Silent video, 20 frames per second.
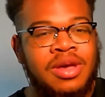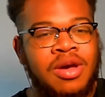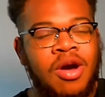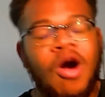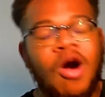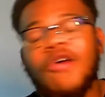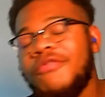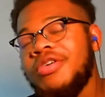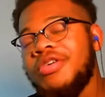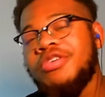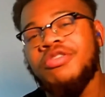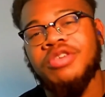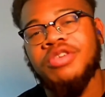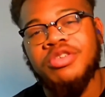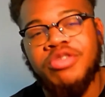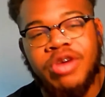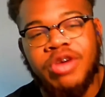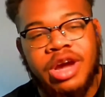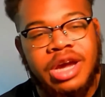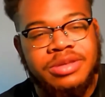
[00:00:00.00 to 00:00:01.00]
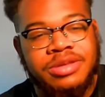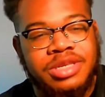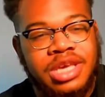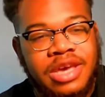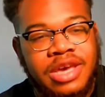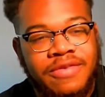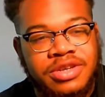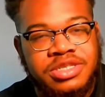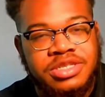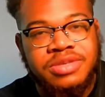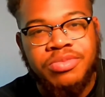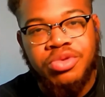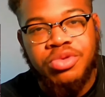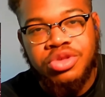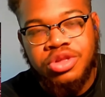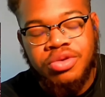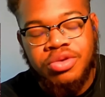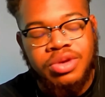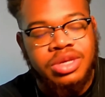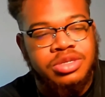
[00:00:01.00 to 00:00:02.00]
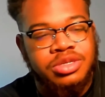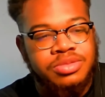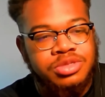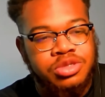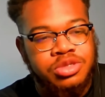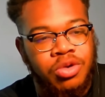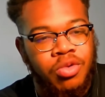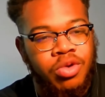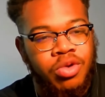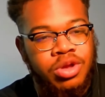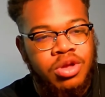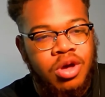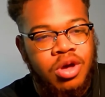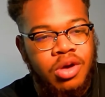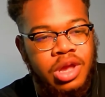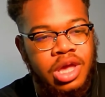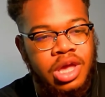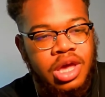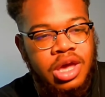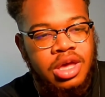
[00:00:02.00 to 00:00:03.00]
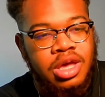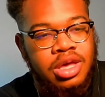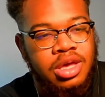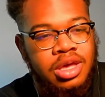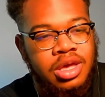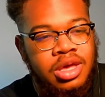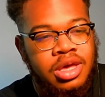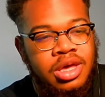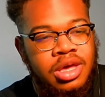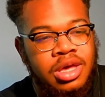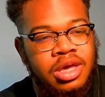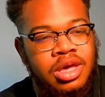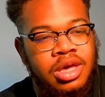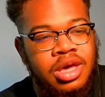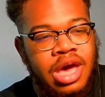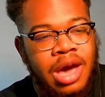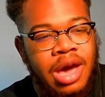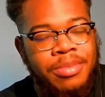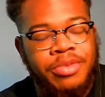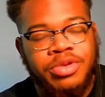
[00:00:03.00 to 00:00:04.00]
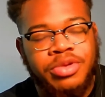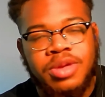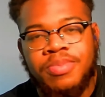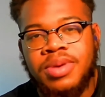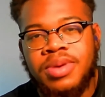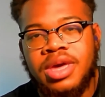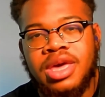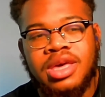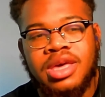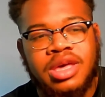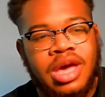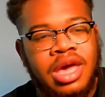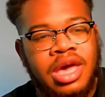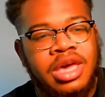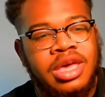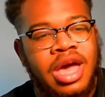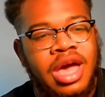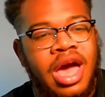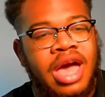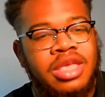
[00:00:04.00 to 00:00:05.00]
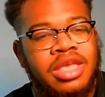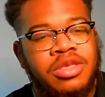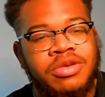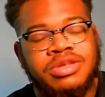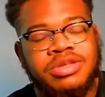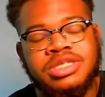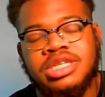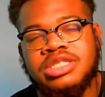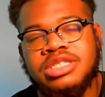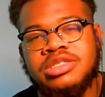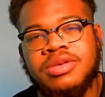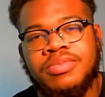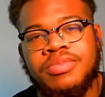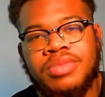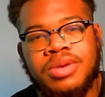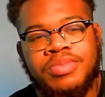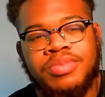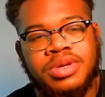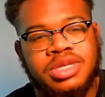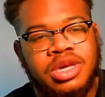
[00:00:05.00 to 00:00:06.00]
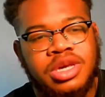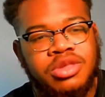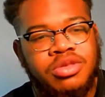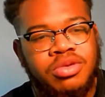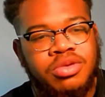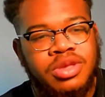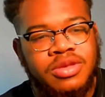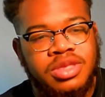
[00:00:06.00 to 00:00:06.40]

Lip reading: hopefully, Quentin Grimes can give us some more shooting, some scoring, and all that. Happy with the pick. I do see some potential